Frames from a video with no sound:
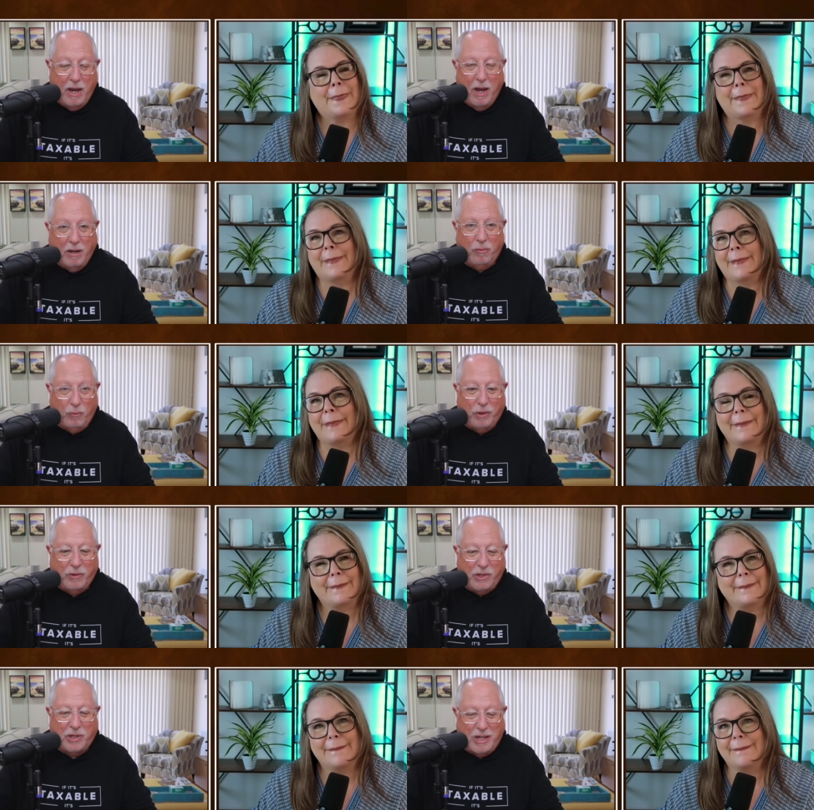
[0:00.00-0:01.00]
Speaker 1: you're
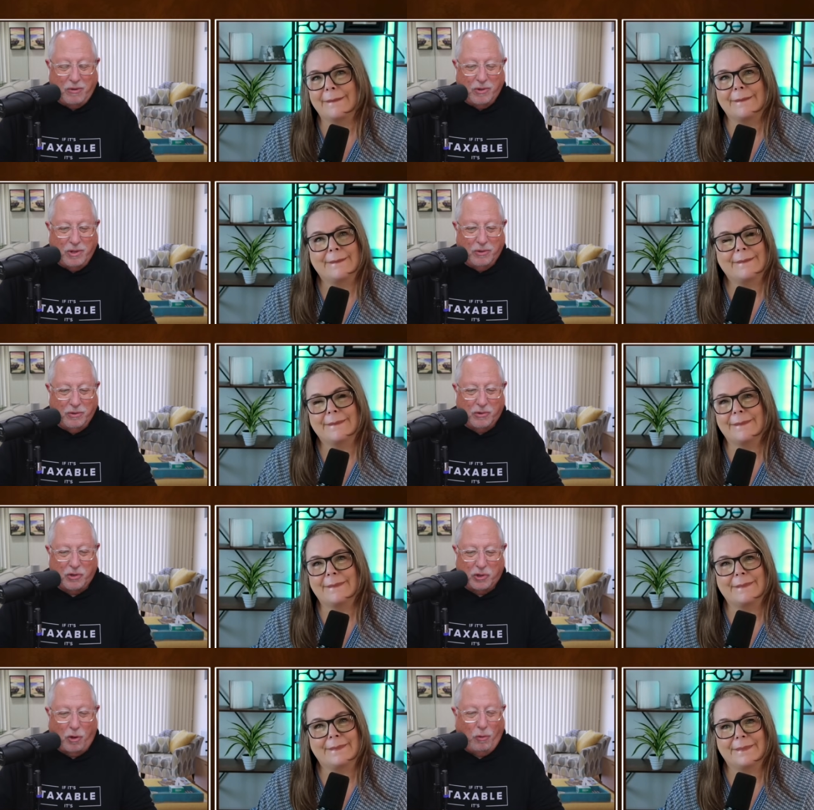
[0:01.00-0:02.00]
really selling your
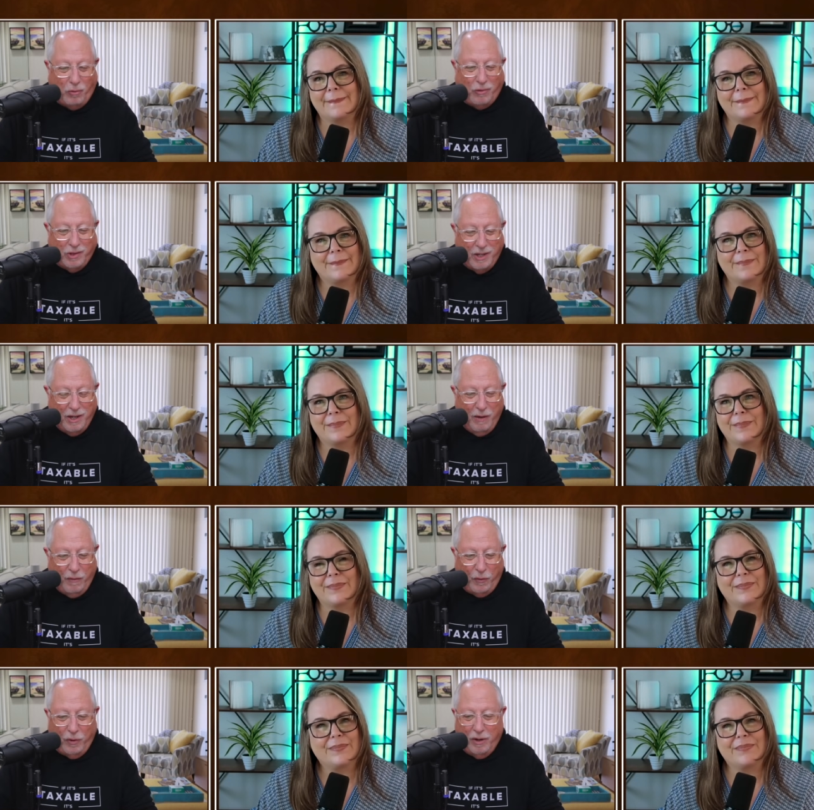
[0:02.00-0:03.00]
soul
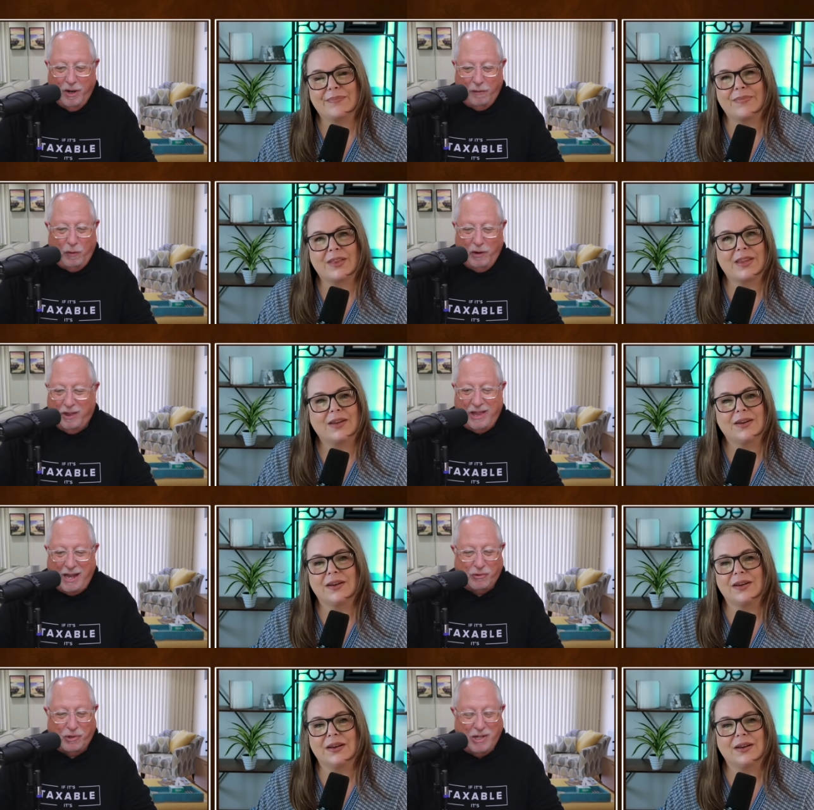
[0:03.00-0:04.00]
for for a
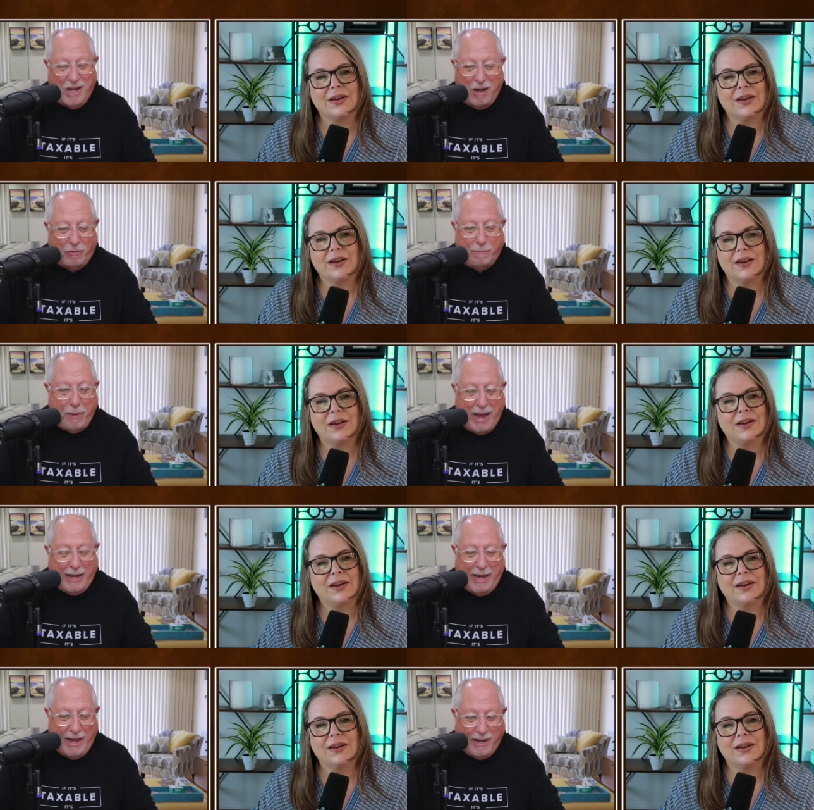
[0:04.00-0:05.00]
thousand dollar
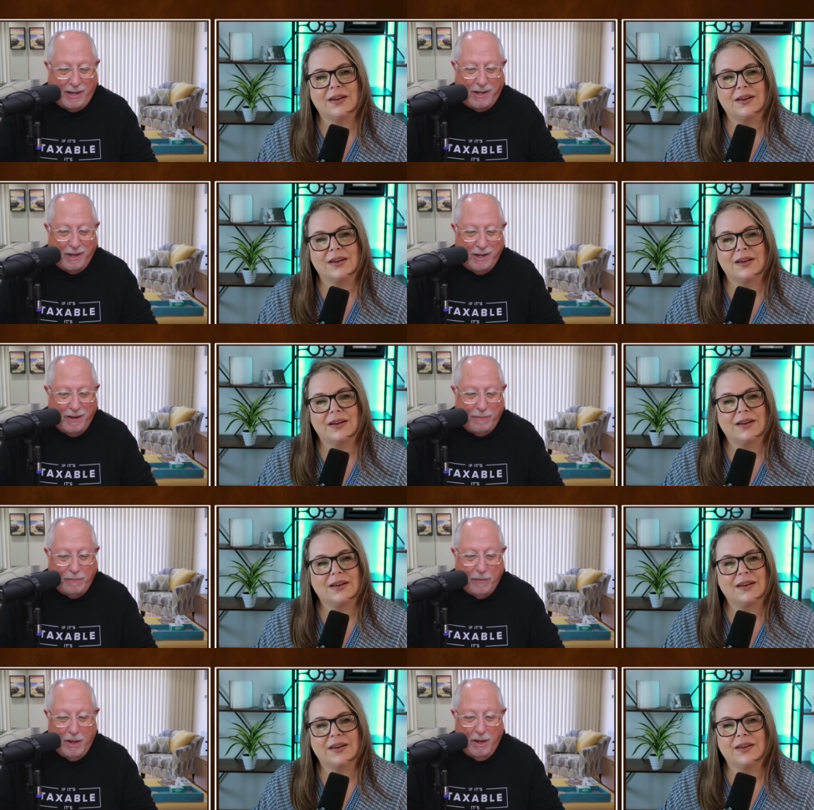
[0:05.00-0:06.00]
back end.
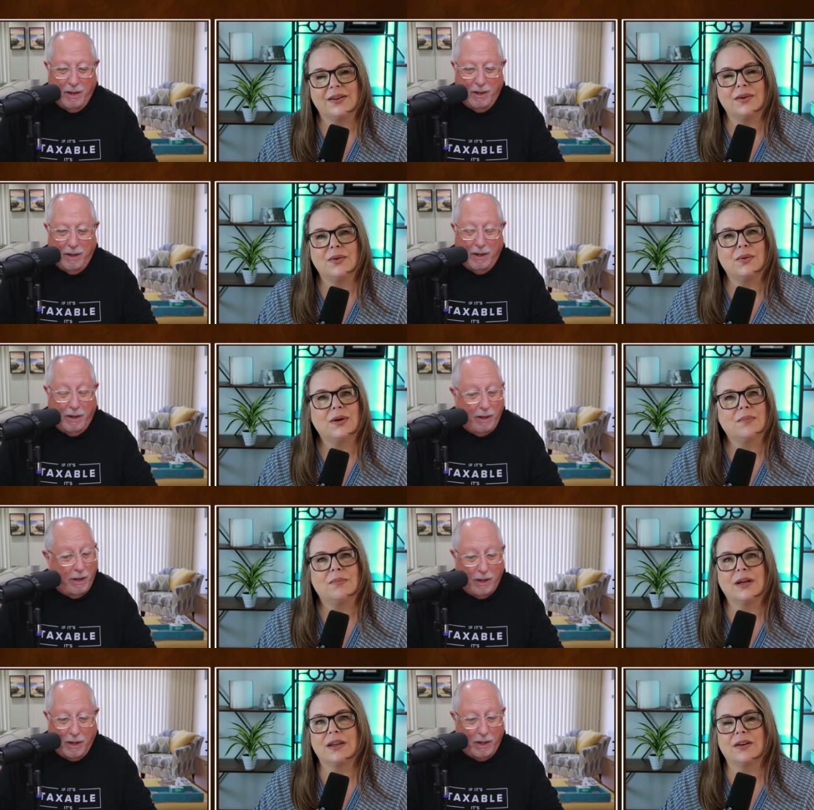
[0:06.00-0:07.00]
Speaker 2: Oh
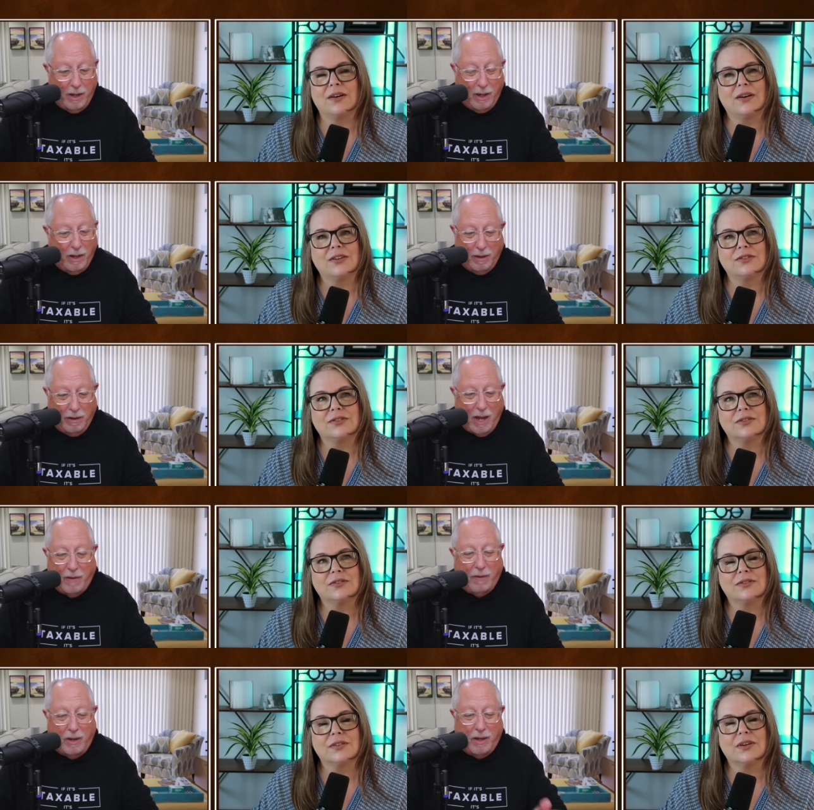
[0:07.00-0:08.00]
my gosh! That,
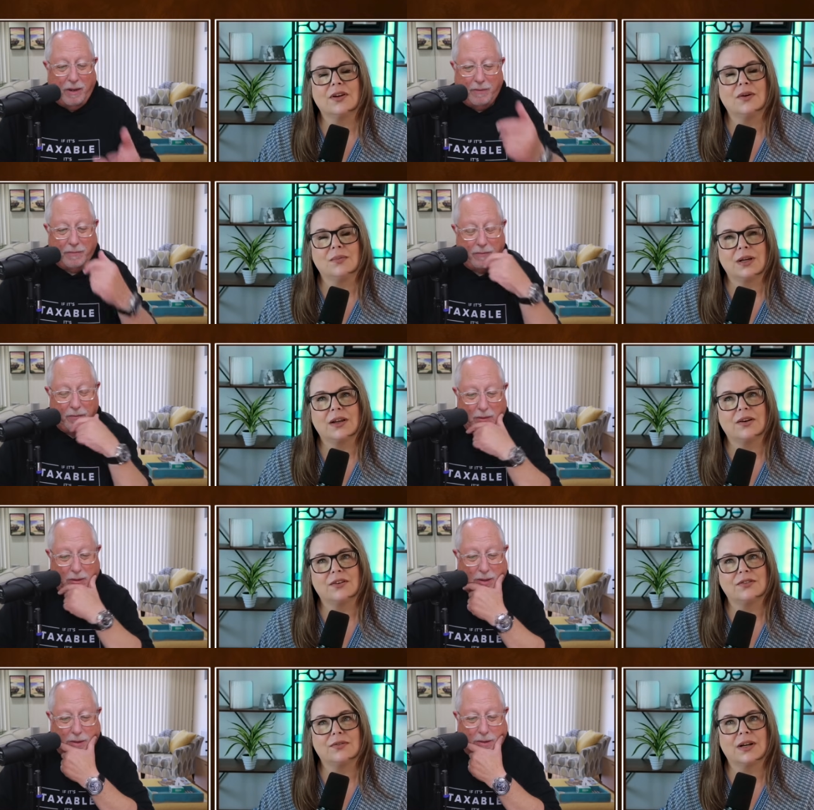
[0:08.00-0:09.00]
oh my
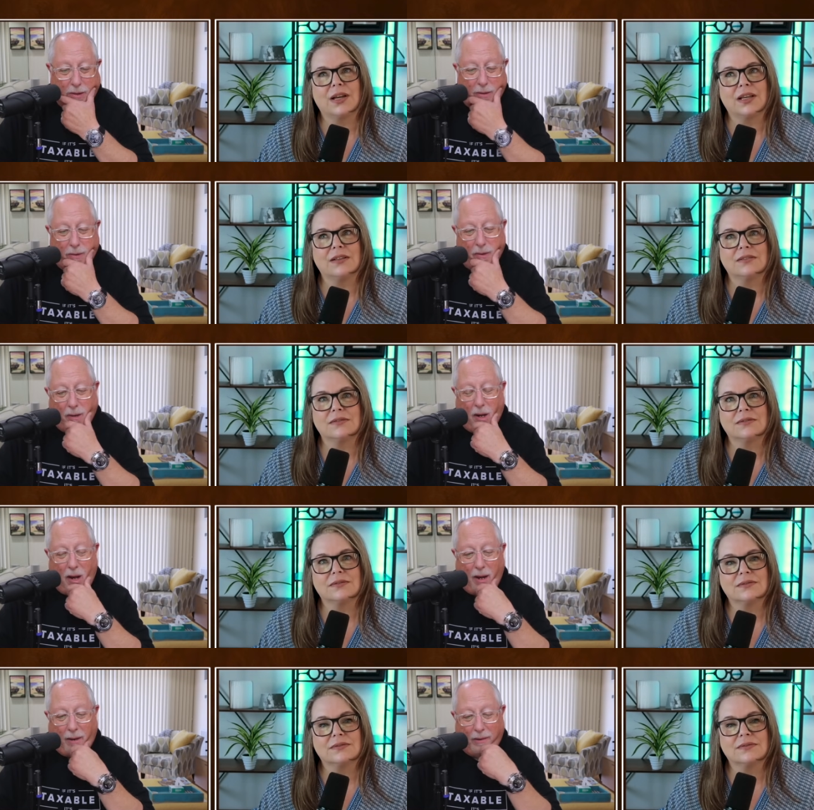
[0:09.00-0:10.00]
gosh, Ray.
Speaker 1: Yeah,
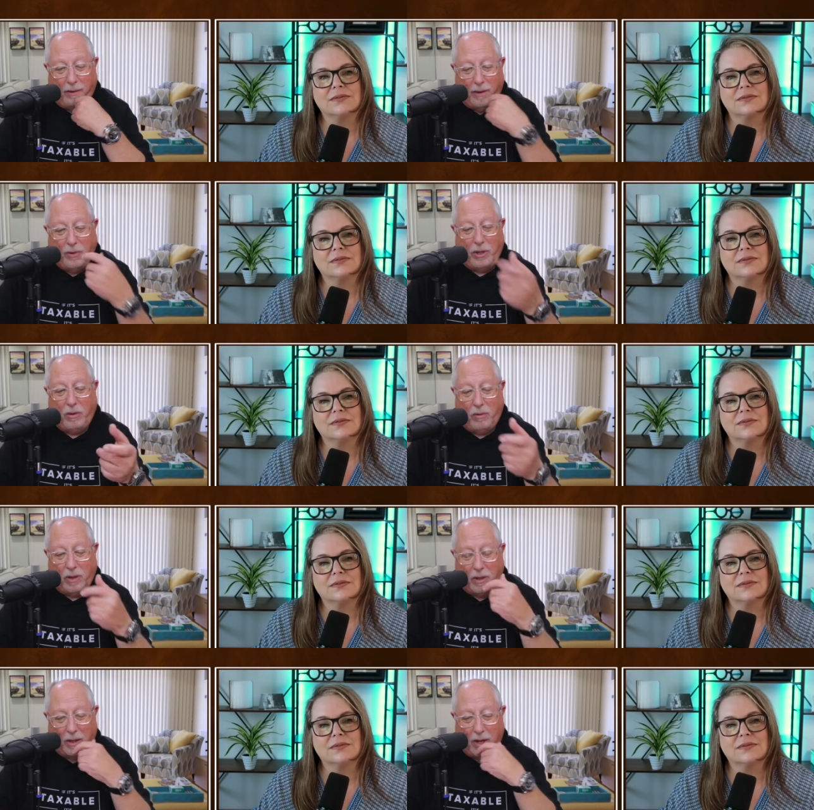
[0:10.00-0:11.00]
I I mean, you
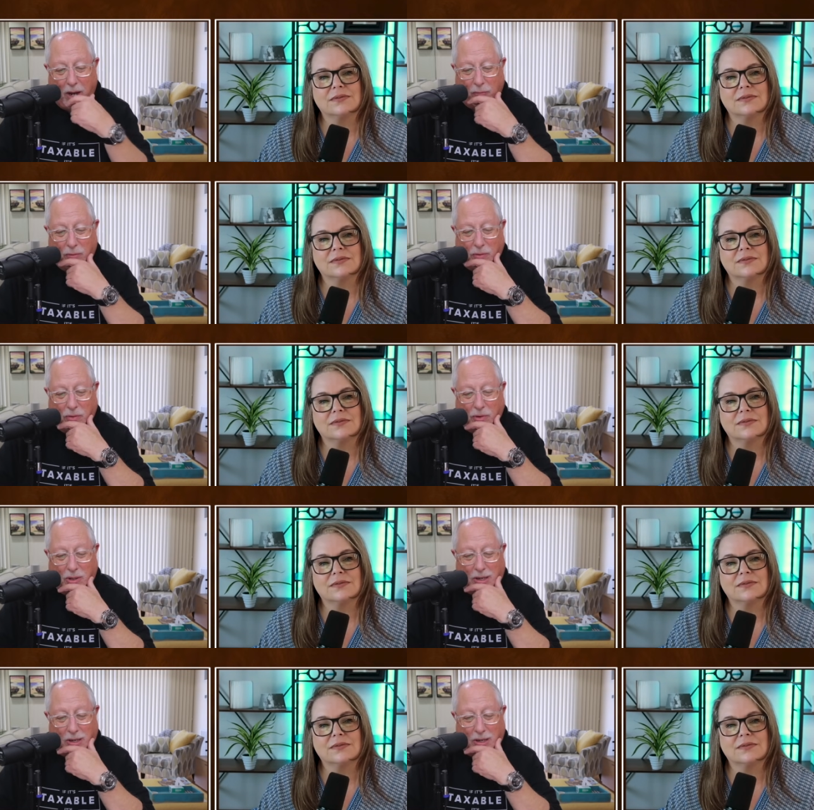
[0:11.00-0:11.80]
didn't ever see